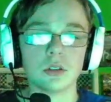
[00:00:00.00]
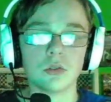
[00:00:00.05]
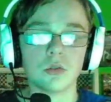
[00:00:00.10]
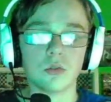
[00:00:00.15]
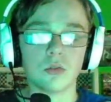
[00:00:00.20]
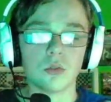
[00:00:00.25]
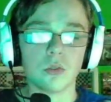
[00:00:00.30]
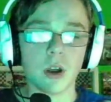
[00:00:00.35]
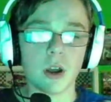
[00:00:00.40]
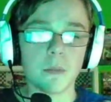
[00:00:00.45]

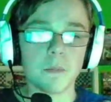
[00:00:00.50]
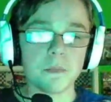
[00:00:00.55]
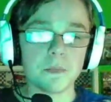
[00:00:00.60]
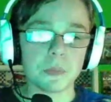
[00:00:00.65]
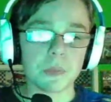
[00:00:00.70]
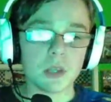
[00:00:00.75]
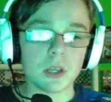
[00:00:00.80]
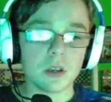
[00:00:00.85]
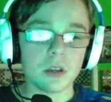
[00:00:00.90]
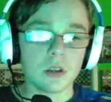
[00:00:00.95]
rim.
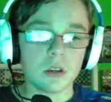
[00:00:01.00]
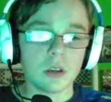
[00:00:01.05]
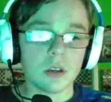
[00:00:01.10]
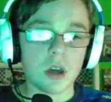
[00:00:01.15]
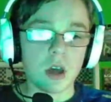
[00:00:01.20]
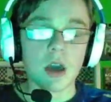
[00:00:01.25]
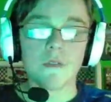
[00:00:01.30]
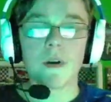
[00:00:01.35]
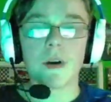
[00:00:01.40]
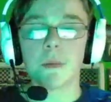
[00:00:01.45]

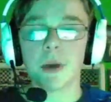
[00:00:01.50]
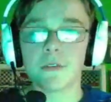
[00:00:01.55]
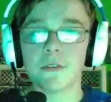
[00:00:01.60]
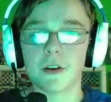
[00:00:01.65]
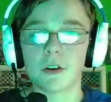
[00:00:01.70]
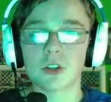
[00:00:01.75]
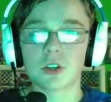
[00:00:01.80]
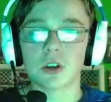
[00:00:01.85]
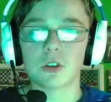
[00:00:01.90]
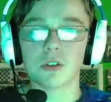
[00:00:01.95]
I've had my
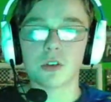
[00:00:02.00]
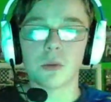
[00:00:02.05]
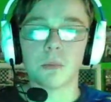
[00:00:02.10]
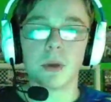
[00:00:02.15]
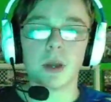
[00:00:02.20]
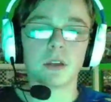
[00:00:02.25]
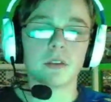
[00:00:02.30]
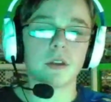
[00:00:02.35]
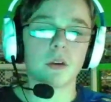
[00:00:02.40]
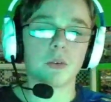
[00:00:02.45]
fair share of
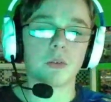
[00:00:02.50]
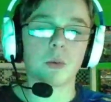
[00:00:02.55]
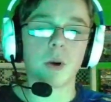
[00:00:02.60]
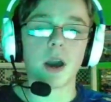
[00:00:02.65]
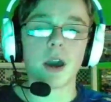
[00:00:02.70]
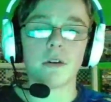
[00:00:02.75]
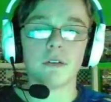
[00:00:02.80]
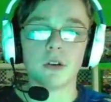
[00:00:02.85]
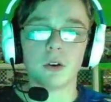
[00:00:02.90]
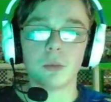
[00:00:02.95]
debates. That was why I
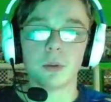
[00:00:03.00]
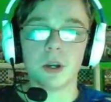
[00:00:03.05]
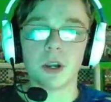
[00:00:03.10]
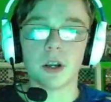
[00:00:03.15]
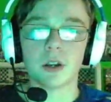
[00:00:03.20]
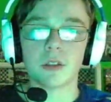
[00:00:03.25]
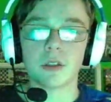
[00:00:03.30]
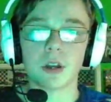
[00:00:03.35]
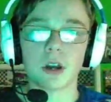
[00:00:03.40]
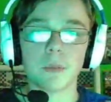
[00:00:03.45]
haven't opened
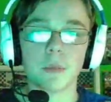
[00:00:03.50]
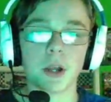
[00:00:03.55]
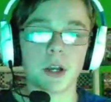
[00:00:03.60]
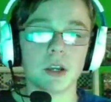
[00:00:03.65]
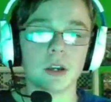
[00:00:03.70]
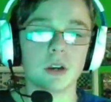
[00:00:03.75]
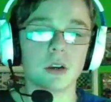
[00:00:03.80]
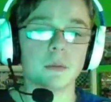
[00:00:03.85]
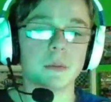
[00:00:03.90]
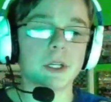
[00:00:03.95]
anything up on
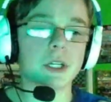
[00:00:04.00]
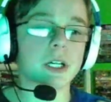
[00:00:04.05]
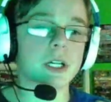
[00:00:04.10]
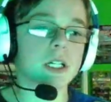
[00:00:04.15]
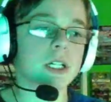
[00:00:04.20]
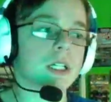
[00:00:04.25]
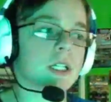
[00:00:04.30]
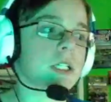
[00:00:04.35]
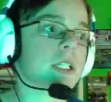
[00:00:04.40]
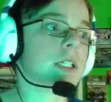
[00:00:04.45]
here,
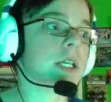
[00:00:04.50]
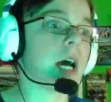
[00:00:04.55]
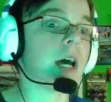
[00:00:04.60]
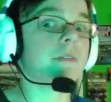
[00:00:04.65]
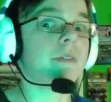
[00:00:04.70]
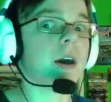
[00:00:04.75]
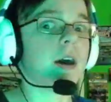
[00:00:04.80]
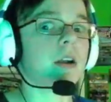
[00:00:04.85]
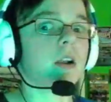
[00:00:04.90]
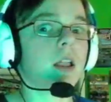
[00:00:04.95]
because I've
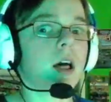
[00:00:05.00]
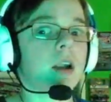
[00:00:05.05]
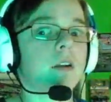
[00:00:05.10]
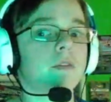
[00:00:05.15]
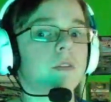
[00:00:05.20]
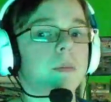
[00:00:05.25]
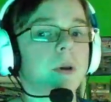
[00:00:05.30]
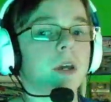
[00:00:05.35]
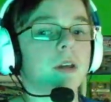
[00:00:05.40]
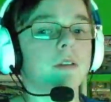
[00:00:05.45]
had a lot of
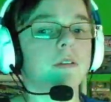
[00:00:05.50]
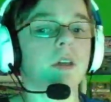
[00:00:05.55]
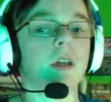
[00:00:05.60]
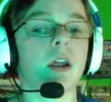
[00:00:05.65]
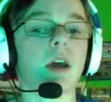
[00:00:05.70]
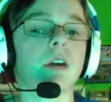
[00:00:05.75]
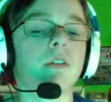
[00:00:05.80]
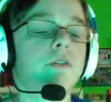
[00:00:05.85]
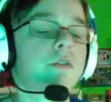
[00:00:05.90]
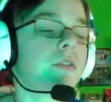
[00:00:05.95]
debates, and
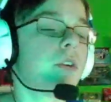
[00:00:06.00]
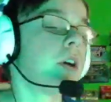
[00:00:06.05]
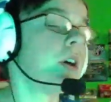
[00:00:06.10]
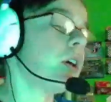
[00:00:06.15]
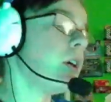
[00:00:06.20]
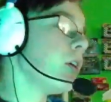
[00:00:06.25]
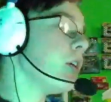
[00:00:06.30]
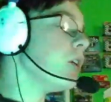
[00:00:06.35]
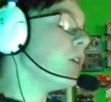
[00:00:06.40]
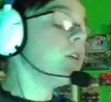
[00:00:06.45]

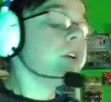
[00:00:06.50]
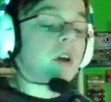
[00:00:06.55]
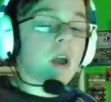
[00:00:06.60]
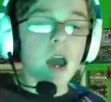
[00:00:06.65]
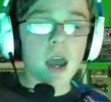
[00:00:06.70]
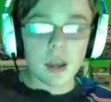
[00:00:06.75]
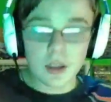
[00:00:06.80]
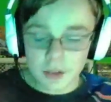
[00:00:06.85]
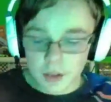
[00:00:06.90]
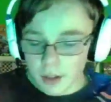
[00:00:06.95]

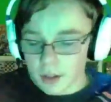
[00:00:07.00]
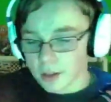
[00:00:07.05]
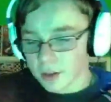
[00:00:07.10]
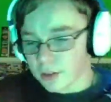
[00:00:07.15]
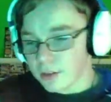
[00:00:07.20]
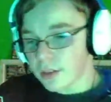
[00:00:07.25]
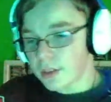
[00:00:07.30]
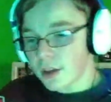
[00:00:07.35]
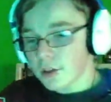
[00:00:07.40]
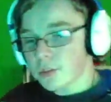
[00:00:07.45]

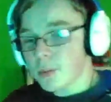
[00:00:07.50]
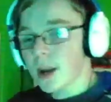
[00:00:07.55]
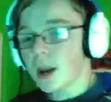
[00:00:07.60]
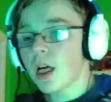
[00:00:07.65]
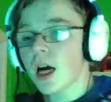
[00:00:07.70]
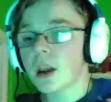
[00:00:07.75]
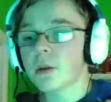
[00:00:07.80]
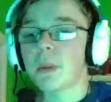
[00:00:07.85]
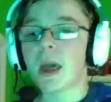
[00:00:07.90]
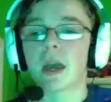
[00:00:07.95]
there's been a
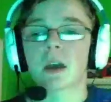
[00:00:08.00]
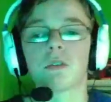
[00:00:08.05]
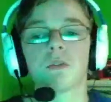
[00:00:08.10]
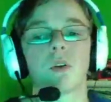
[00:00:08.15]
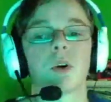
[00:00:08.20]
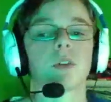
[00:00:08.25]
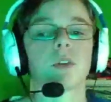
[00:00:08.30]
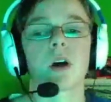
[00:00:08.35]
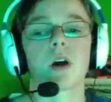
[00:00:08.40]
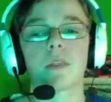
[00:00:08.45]
lot of back and
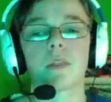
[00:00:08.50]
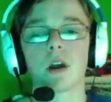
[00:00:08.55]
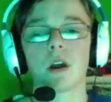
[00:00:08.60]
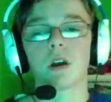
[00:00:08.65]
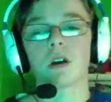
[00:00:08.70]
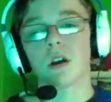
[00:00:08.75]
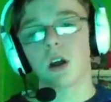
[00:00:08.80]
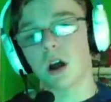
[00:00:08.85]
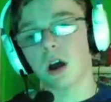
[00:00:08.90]
forth on there.